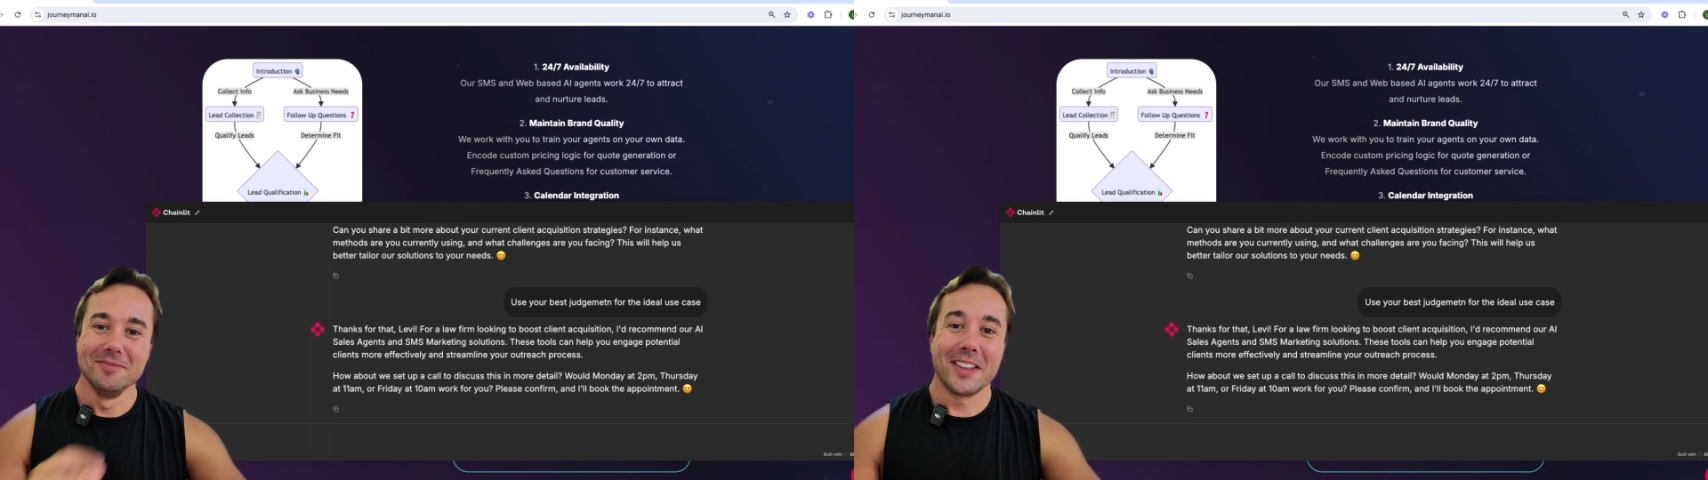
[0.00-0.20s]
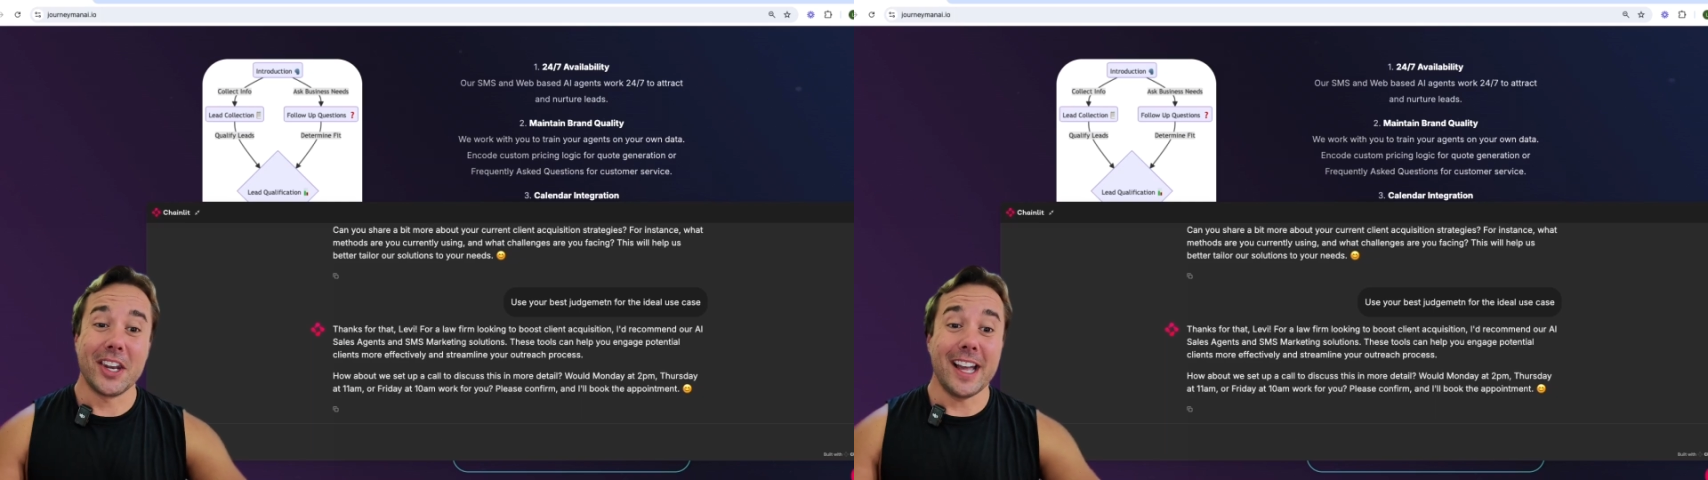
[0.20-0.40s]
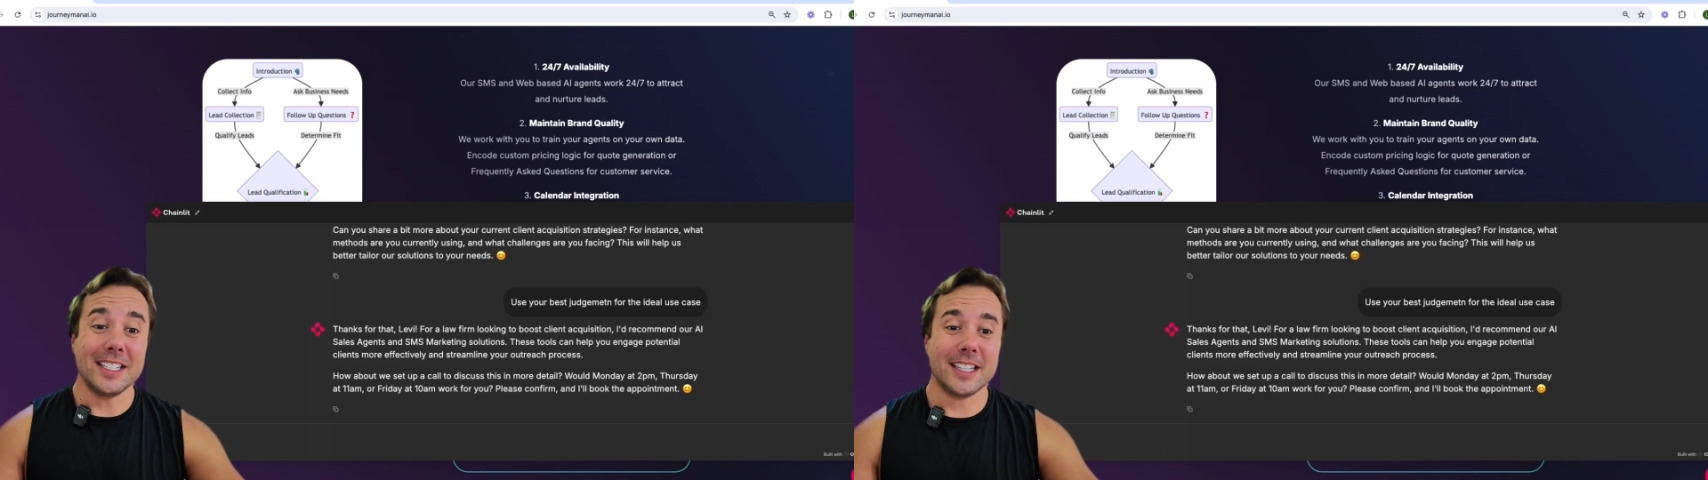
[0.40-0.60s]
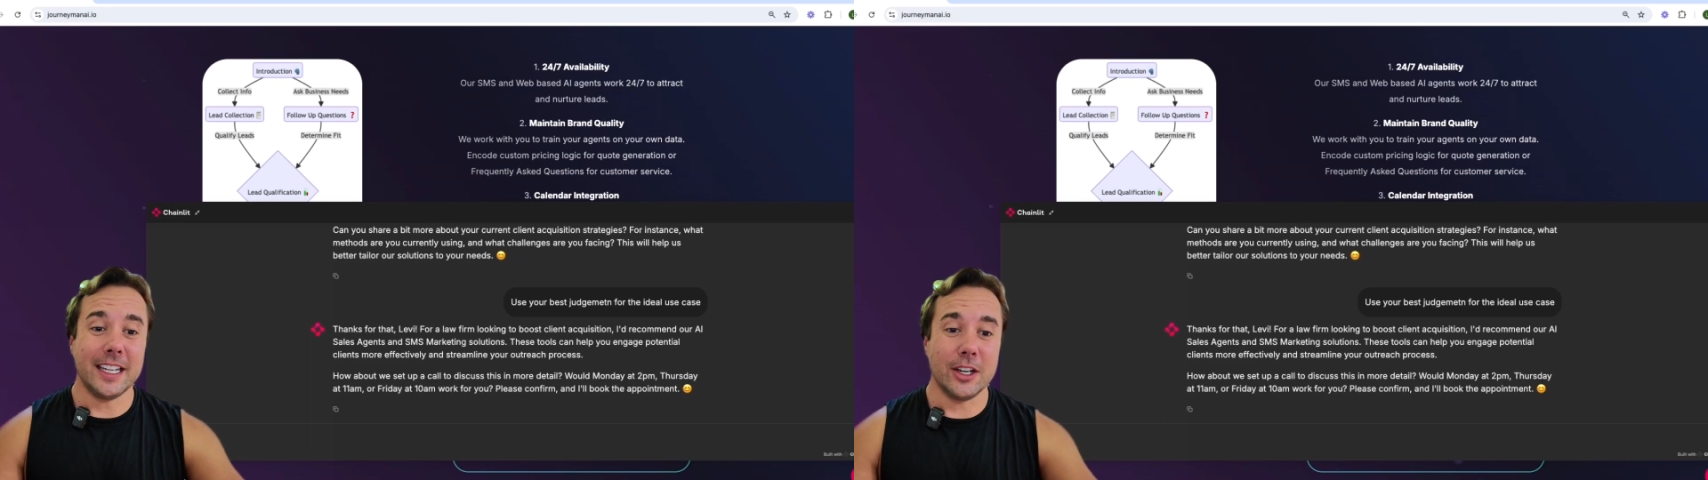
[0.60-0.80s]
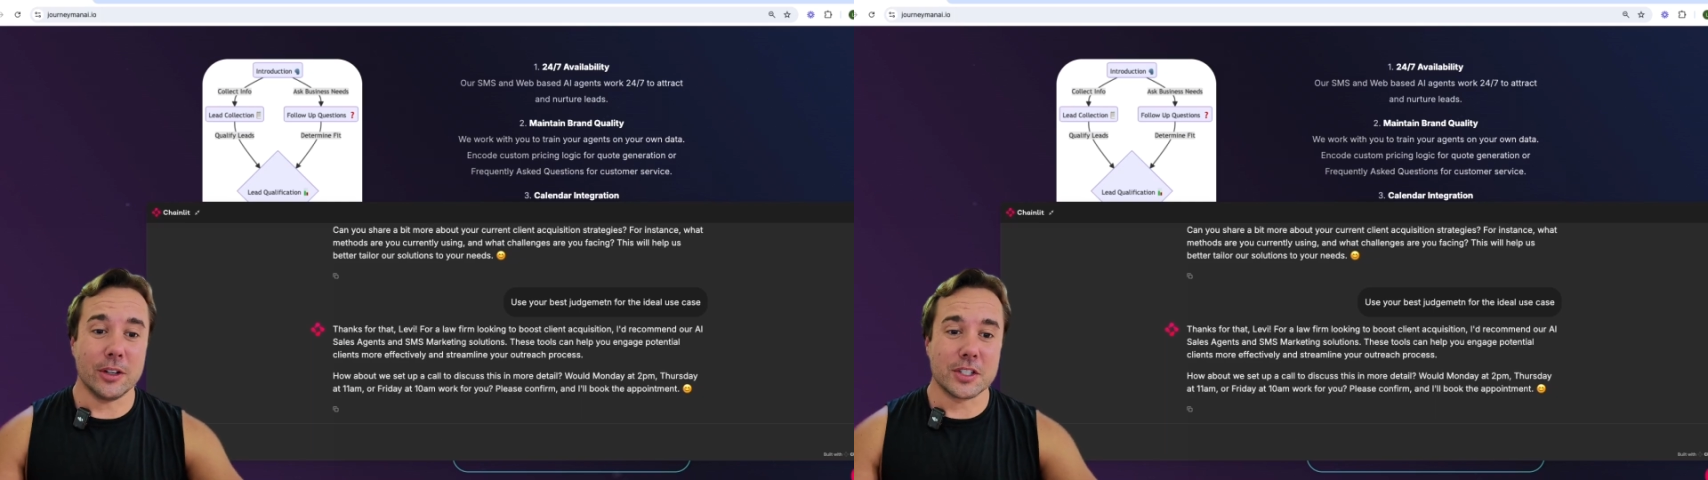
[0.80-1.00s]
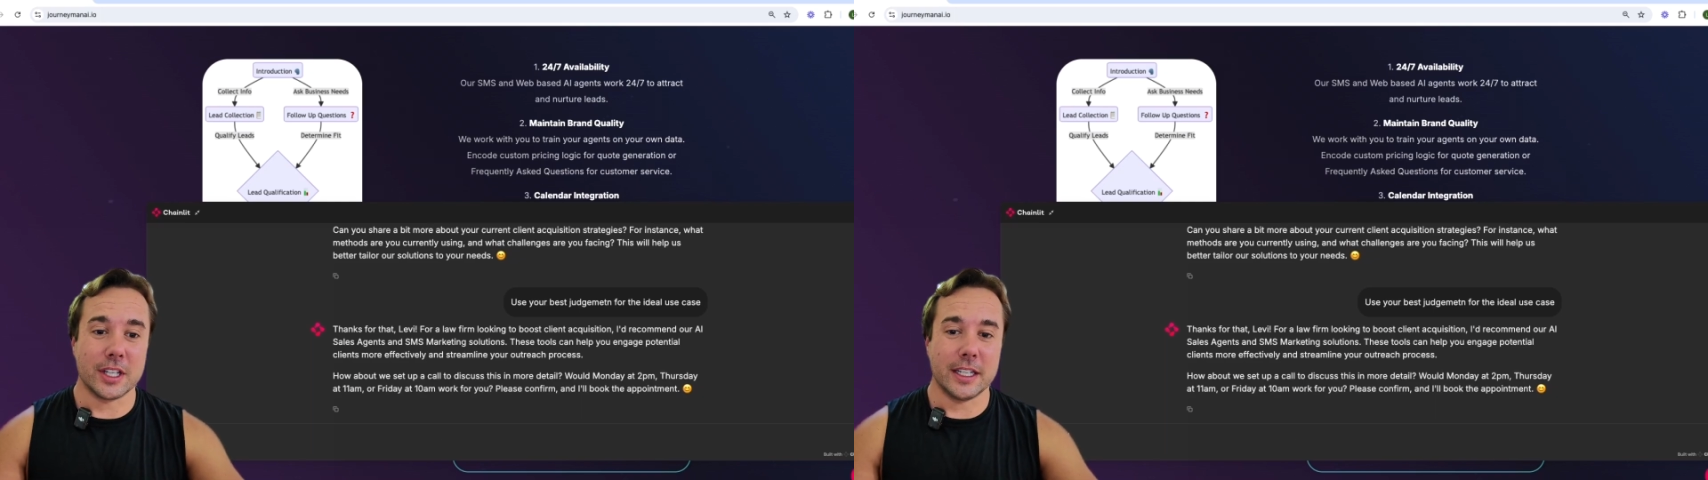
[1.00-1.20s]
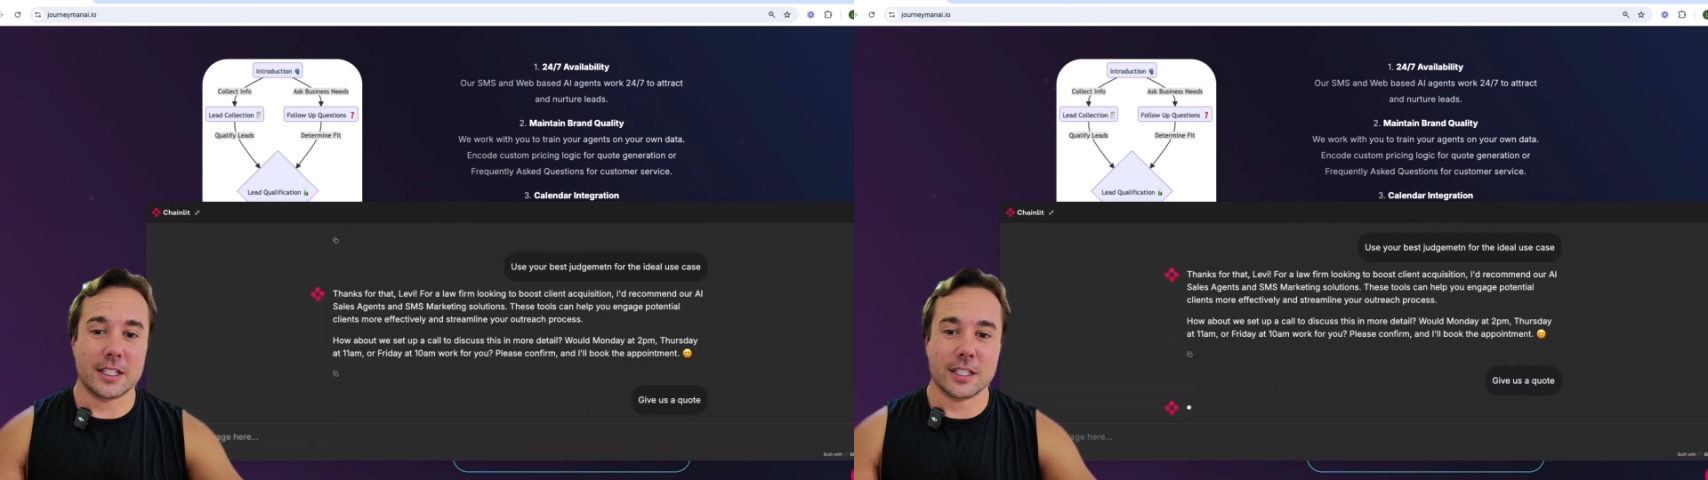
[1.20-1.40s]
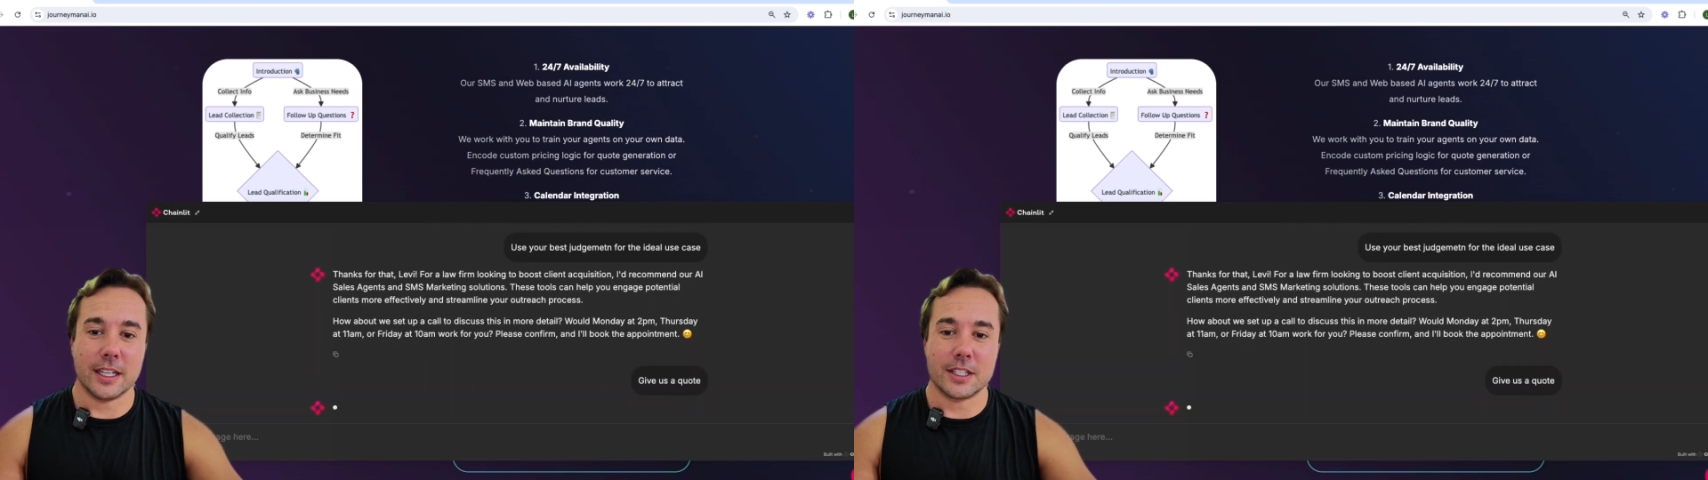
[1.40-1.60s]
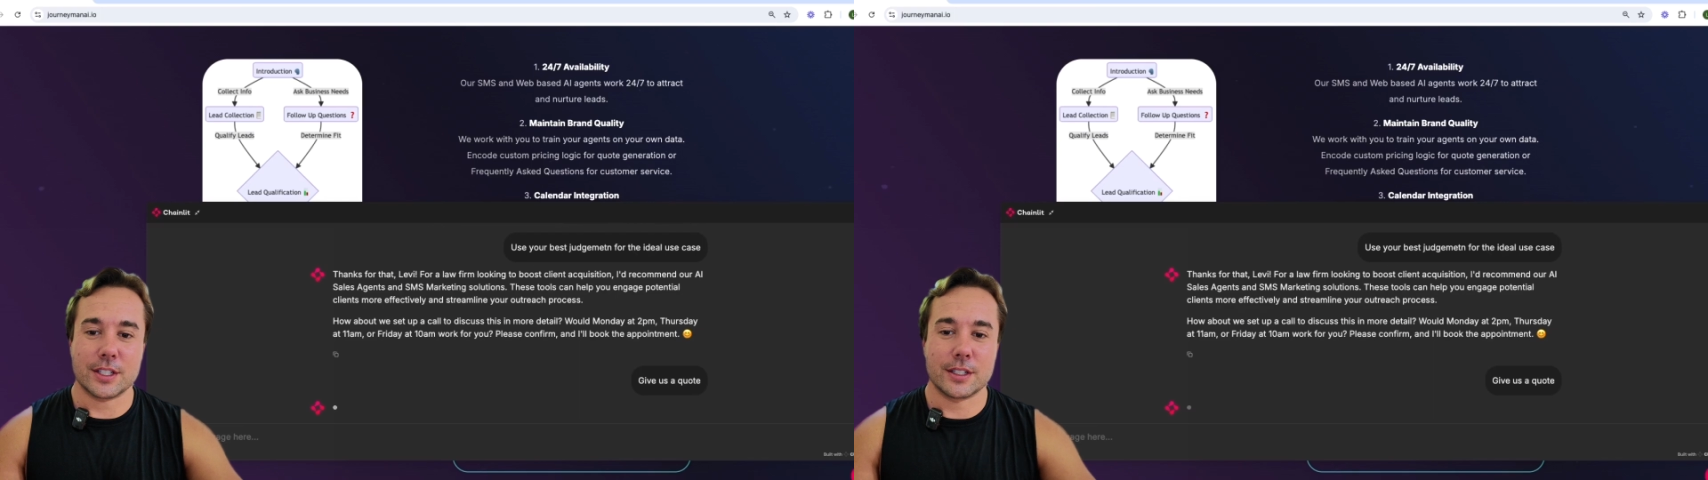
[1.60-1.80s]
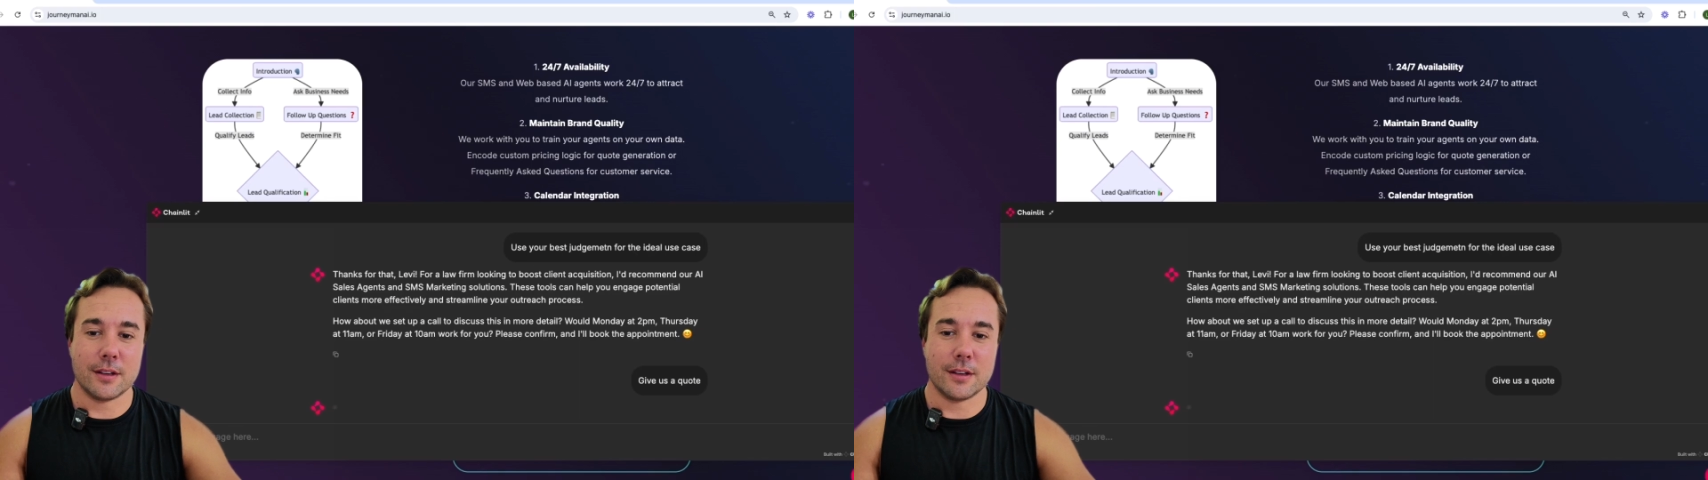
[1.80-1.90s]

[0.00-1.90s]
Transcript: The nice thing here is that it's